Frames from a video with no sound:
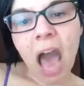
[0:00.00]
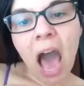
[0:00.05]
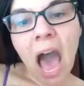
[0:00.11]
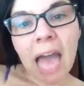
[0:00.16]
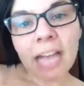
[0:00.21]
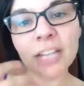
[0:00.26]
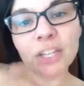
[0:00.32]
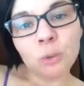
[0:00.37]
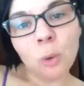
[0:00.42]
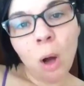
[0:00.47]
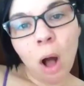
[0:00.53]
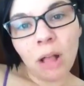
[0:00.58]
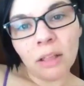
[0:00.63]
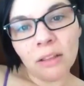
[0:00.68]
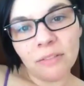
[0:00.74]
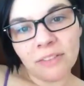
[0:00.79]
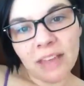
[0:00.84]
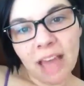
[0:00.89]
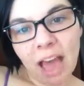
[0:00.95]
I do
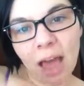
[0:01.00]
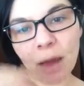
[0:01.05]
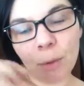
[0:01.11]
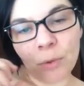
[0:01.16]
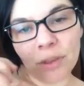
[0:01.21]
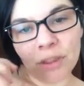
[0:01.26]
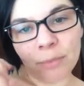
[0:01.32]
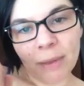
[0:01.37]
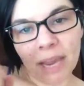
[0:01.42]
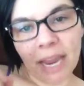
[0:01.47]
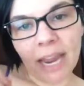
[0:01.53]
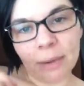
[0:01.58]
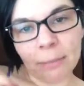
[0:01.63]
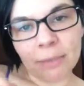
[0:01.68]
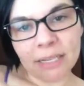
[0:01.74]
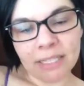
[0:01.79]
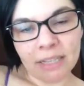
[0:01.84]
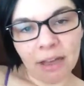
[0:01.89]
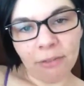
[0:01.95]
all of that with my hand
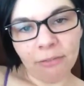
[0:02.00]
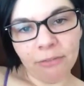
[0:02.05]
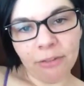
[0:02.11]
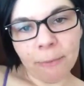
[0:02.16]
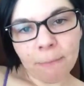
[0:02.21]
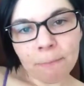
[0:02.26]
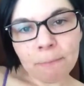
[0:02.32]
myself.